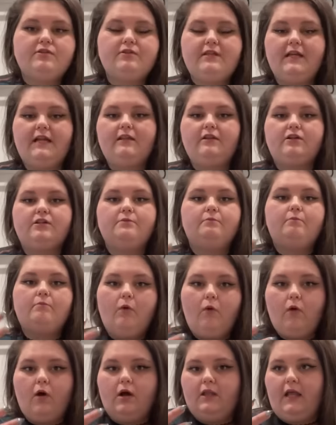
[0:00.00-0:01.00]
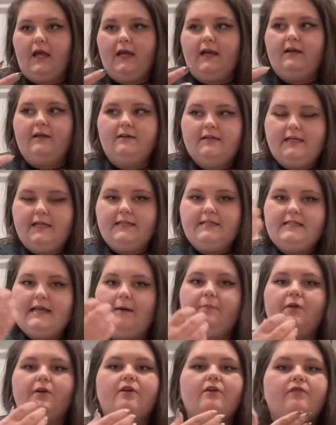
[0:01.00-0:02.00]
So then I looked more like in
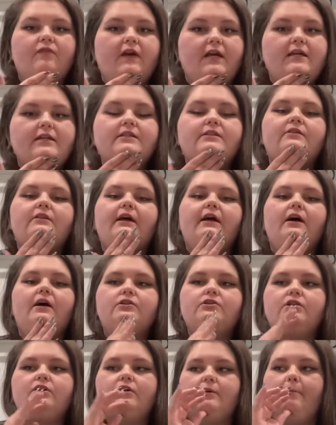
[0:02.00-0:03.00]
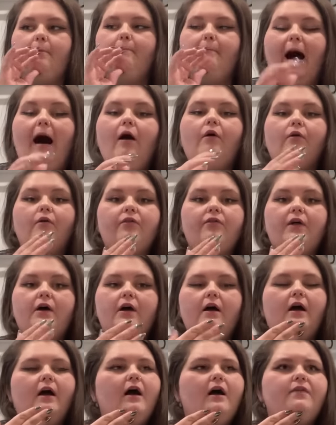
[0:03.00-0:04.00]
depth on her face. So like under her mouth,
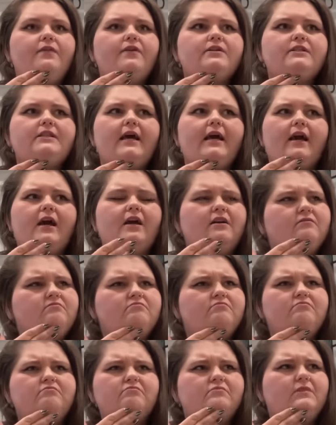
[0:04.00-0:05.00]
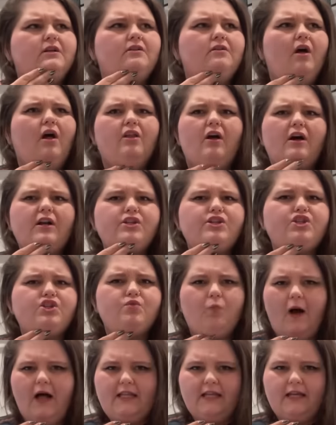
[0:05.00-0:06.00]
there's like a lot of
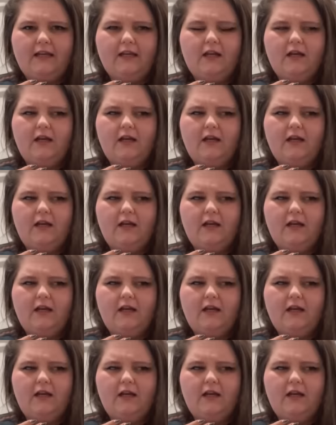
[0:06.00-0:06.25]
swelling.